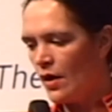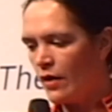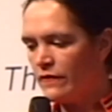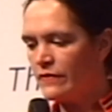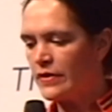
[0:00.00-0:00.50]

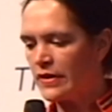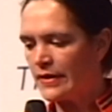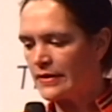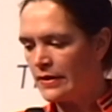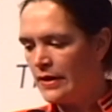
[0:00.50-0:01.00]
of
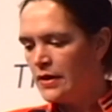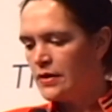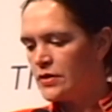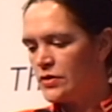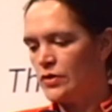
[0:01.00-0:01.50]
everything
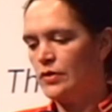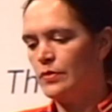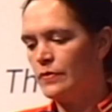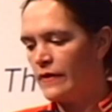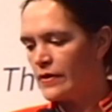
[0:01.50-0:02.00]
to
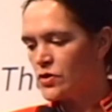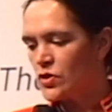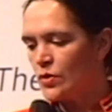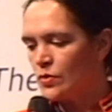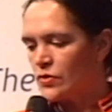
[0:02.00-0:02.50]
do with our
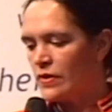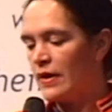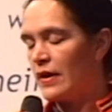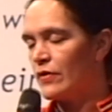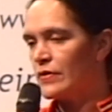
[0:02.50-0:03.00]
children
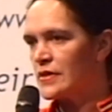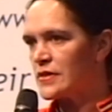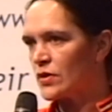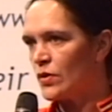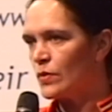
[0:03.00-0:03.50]
that are in
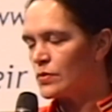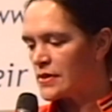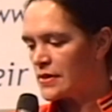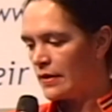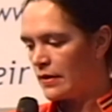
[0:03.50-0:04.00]

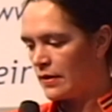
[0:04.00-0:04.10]
schools.